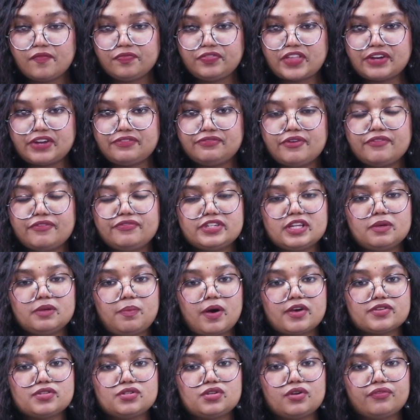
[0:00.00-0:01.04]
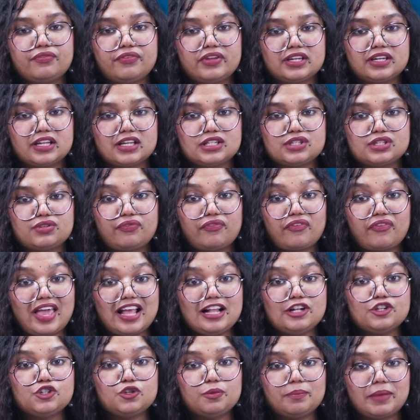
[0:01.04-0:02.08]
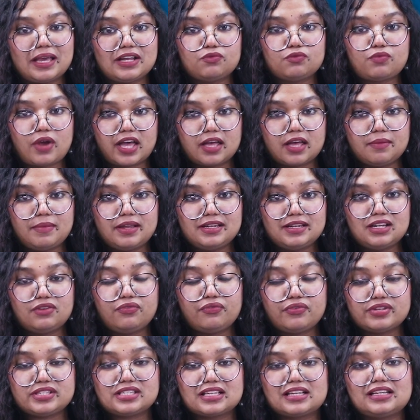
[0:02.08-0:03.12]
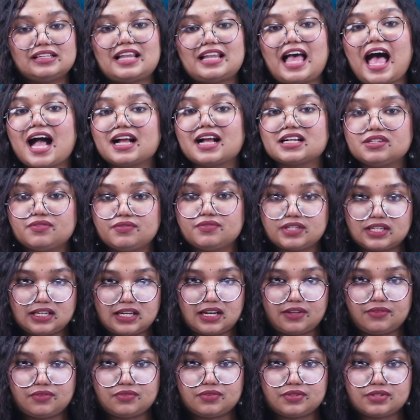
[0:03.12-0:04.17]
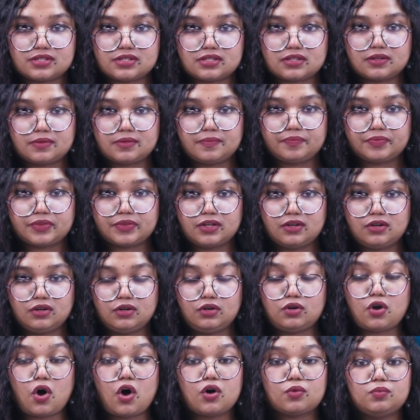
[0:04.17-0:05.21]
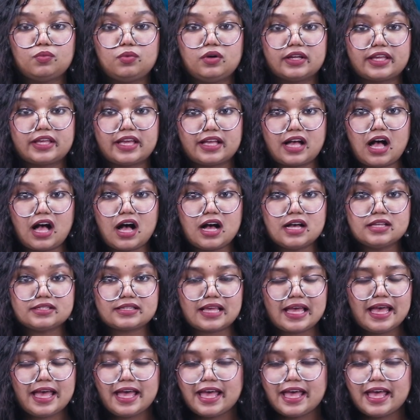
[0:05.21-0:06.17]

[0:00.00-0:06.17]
that 50% of Indians fail to meet recommended physical activity levels. Long working hours,